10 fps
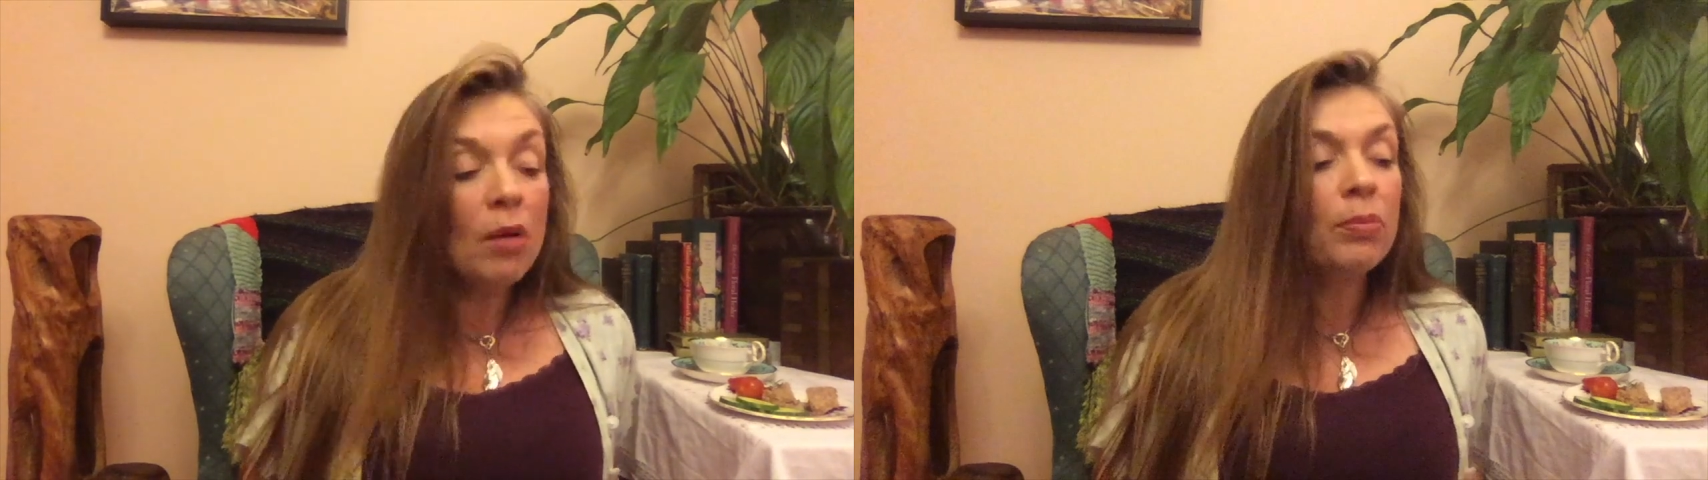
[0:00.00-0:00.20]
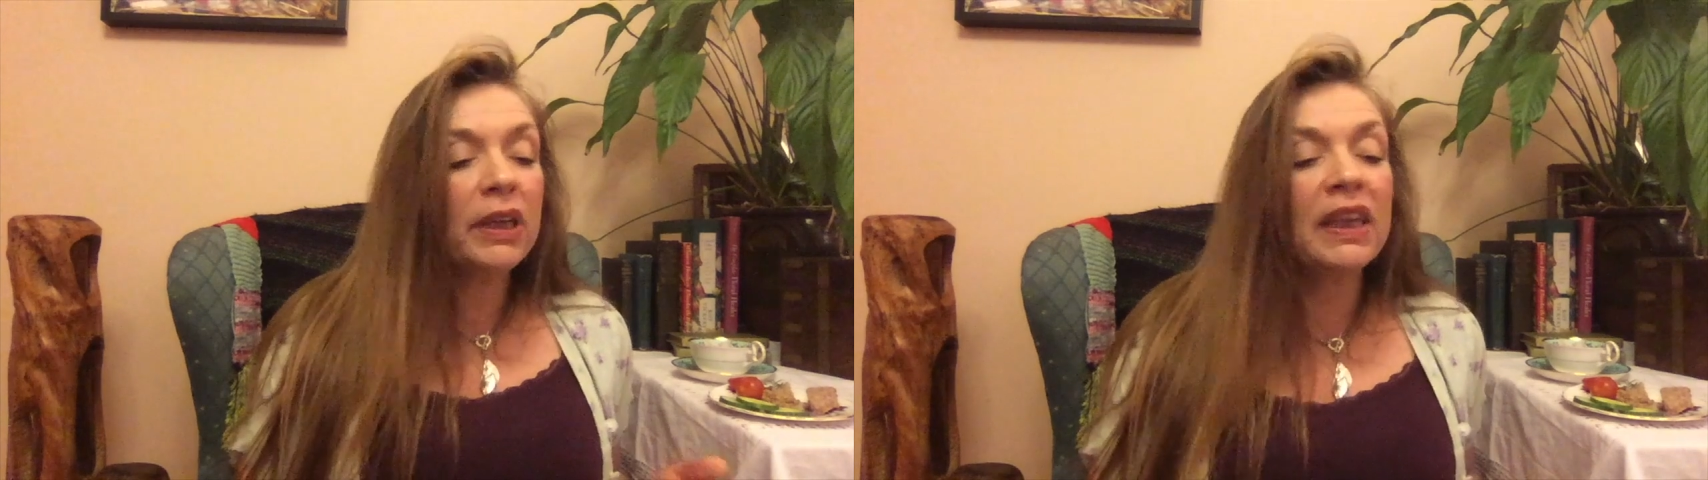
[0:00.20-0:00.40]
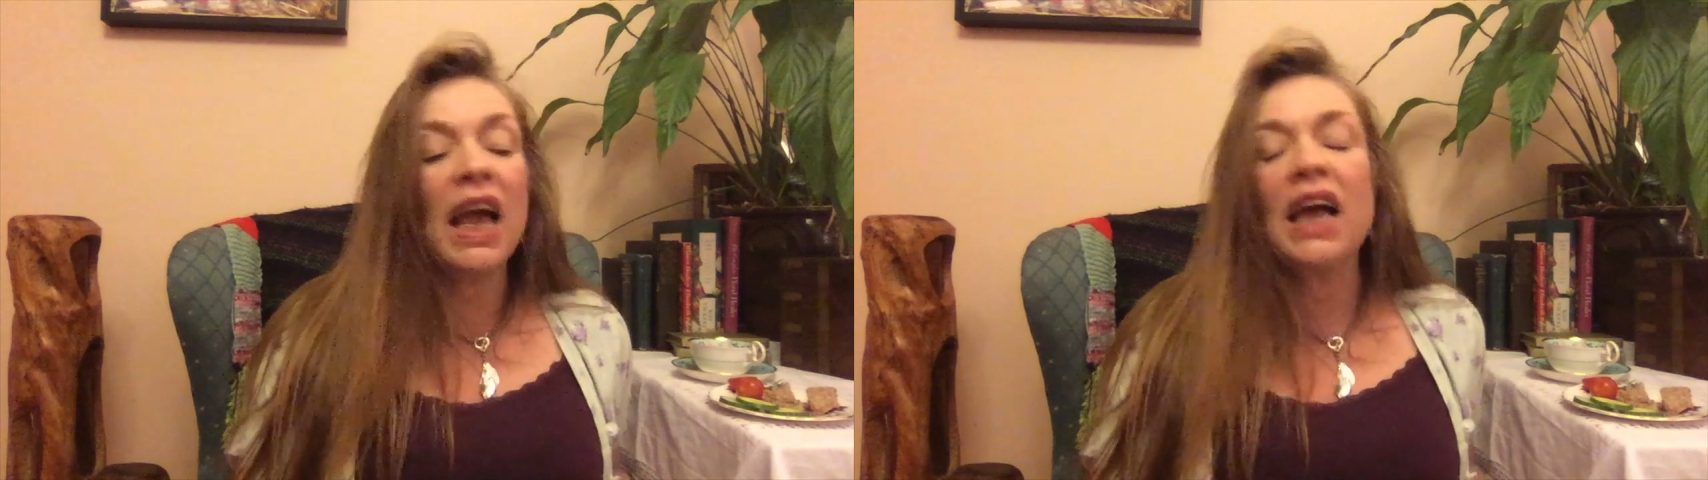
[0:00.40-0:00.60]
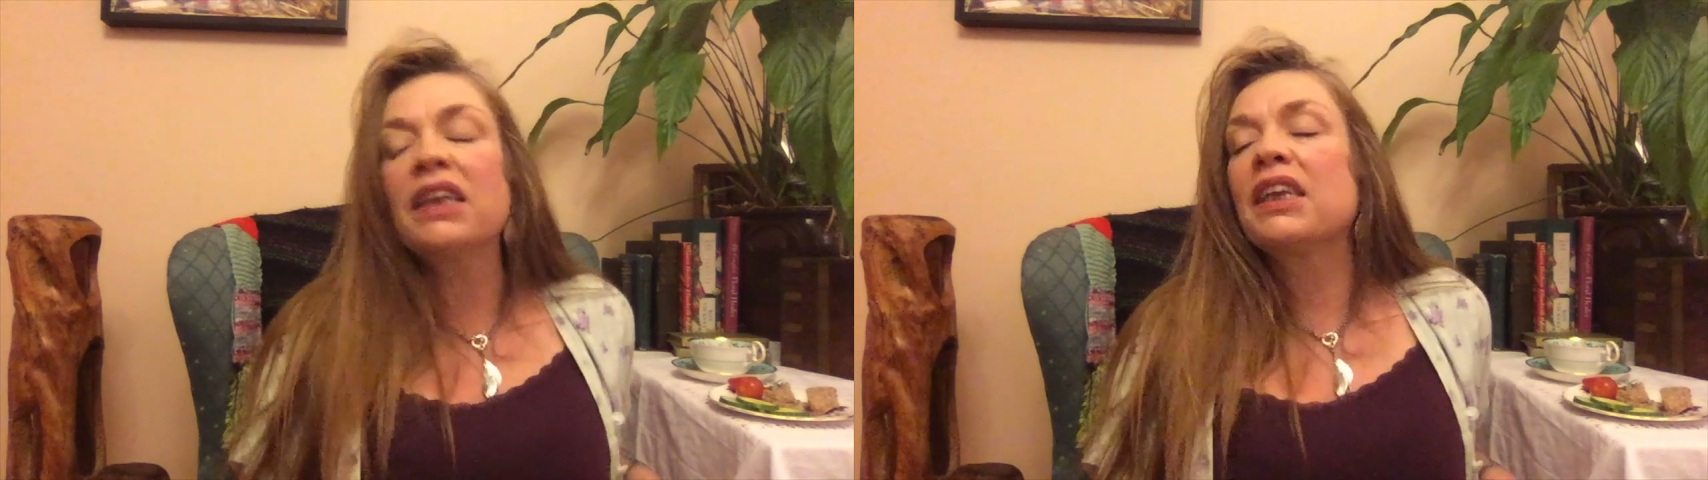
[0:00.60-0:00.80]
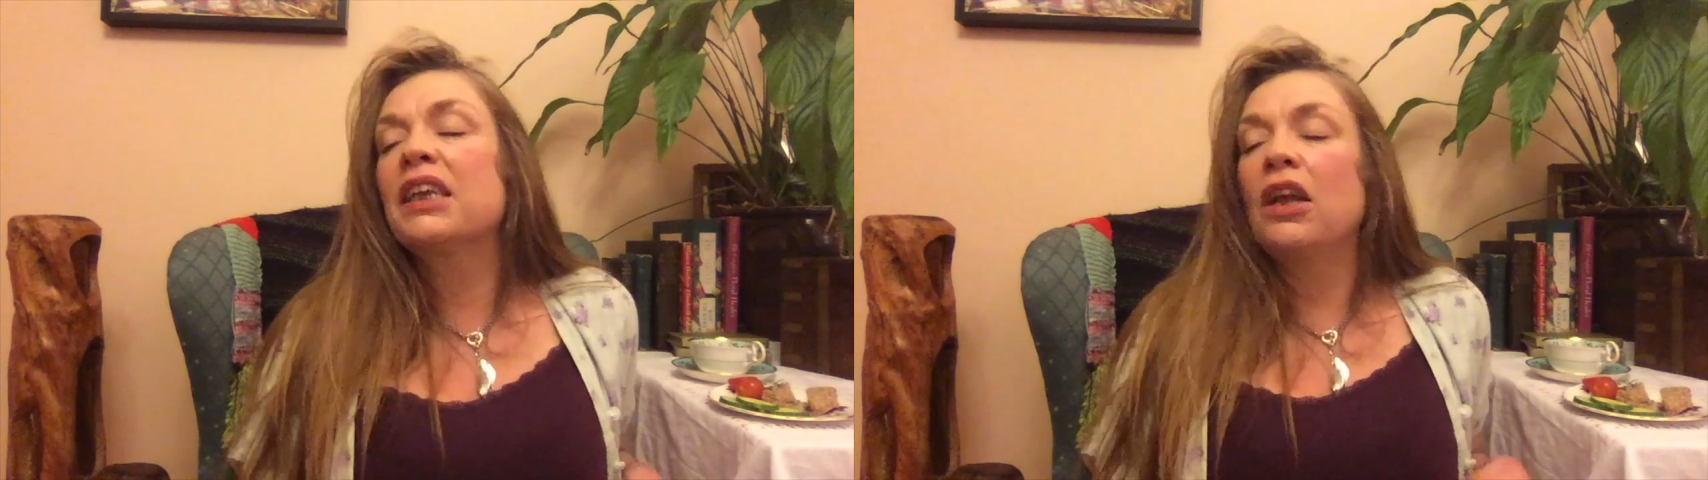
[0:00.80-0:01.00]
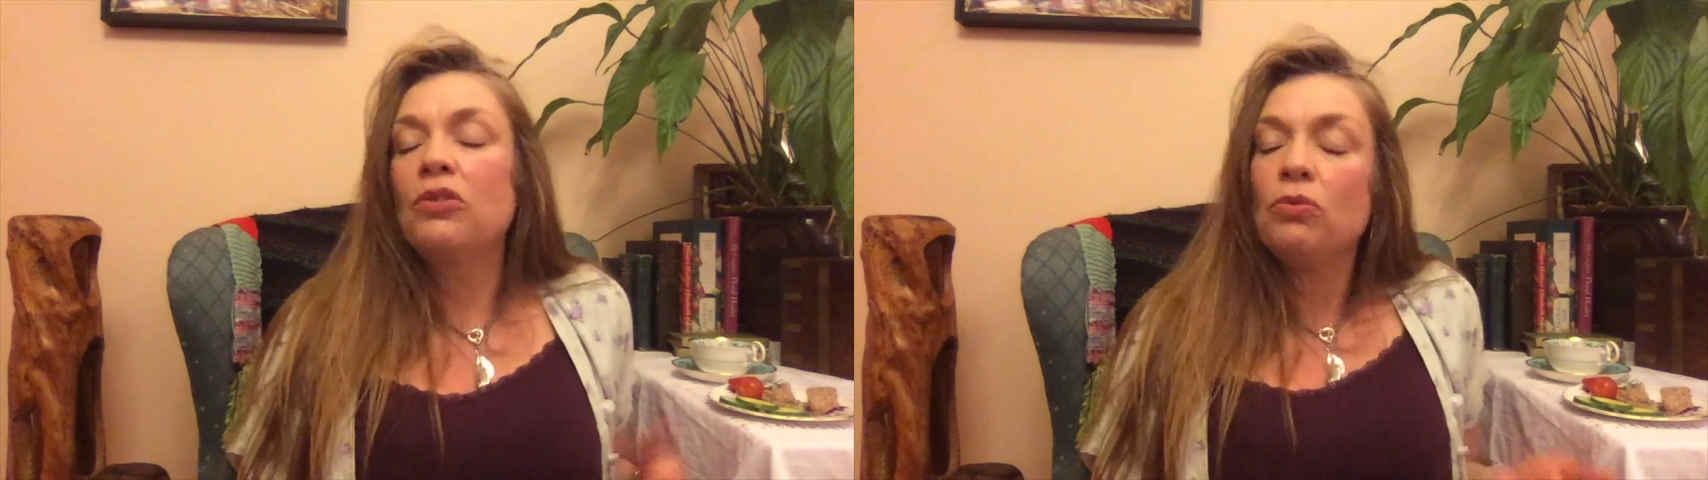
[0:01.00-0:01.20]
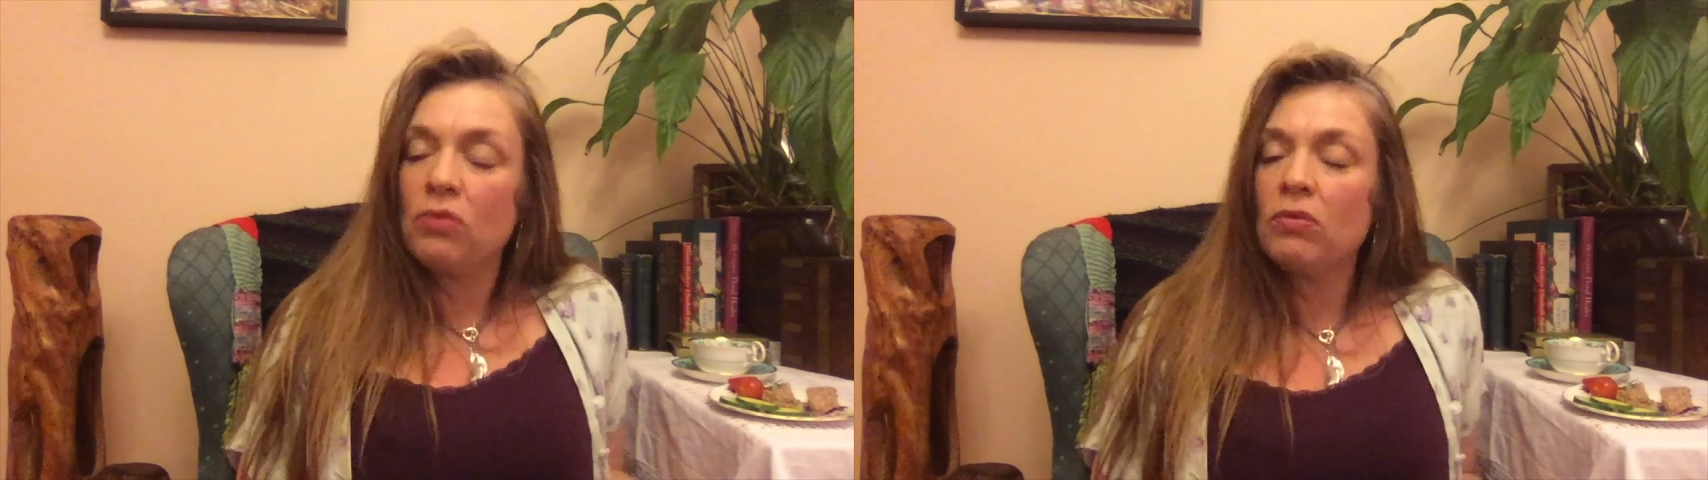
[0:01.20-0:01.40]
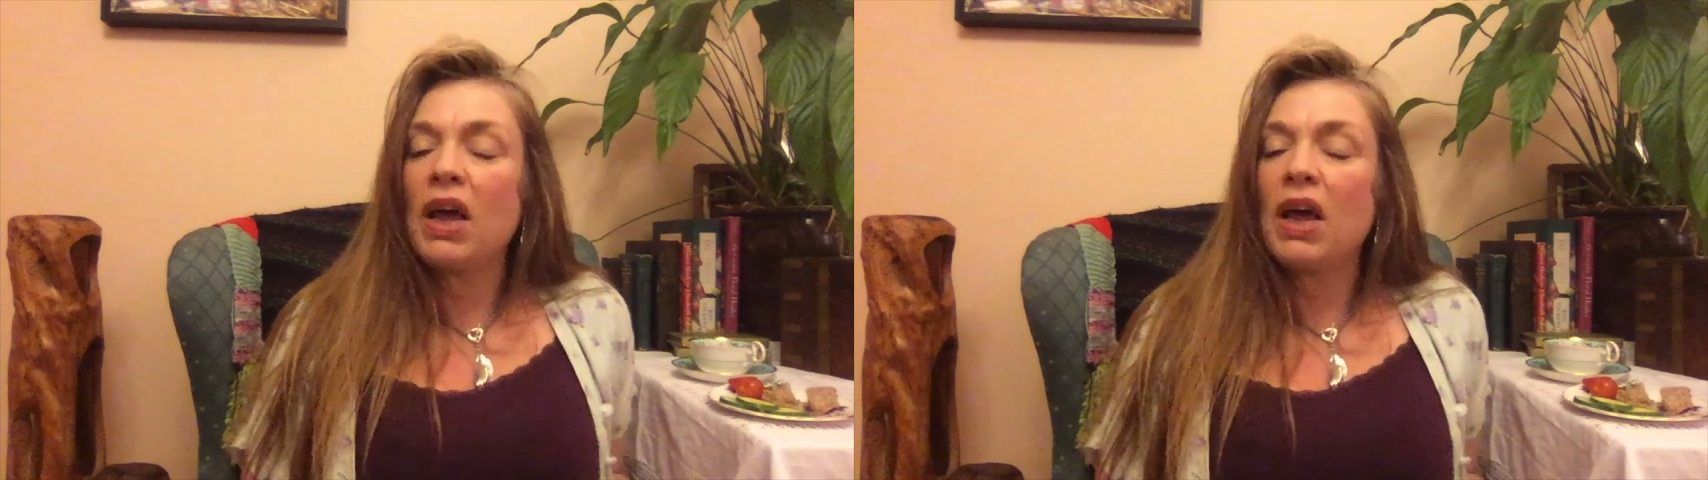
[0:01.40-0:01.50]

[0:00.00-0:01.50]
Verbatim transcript: But Sir Hans Sloane